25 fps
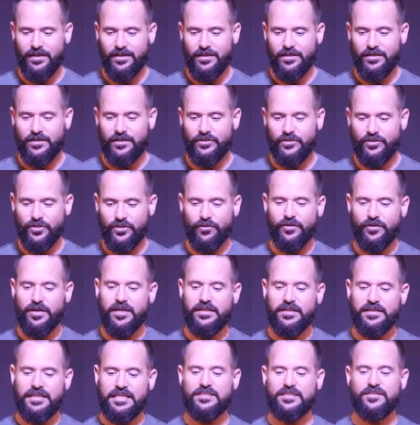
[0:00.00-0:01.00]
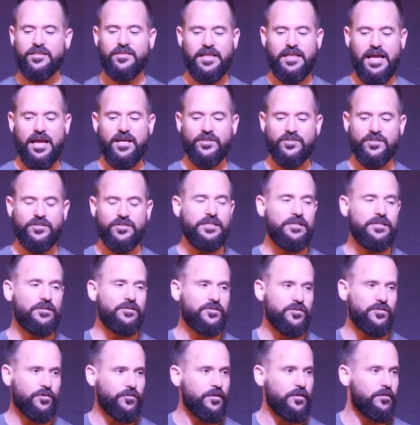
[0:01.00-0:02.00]
During these a thousand
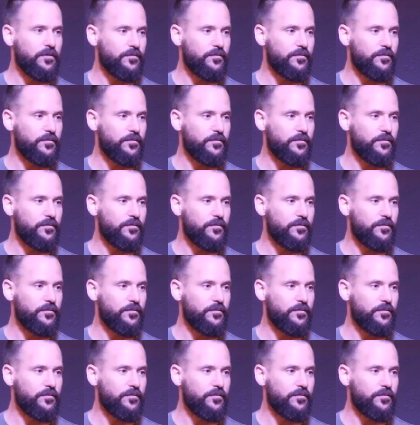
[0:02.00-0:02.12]
years, or the, the